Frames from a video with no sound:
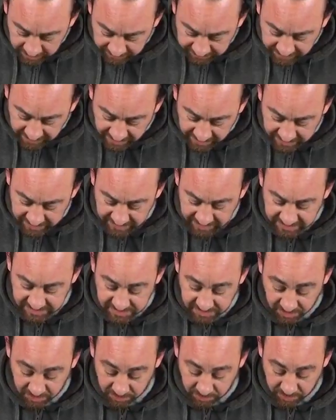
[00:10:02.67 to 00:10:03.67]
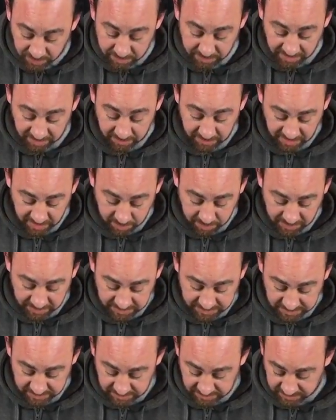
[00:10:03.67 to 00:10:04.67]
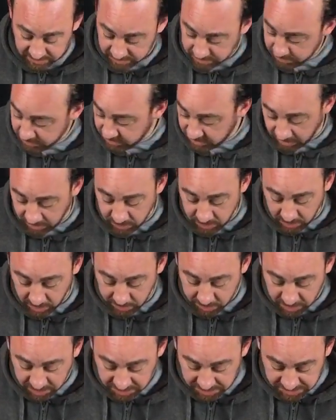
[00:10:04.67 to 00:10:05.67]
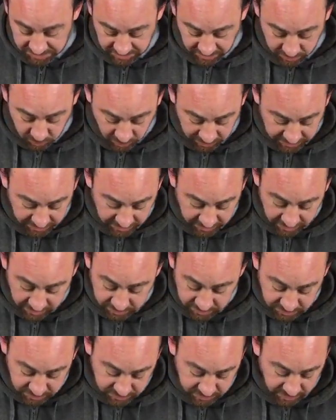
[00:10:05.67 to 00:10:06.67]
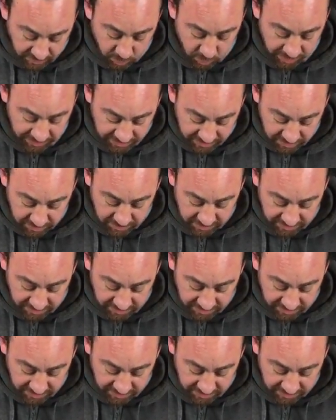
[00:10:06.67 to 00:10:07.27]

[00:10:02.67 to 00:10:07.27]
And I've cut these at 3mm pieces. So I'm going to stick one of those, then one in the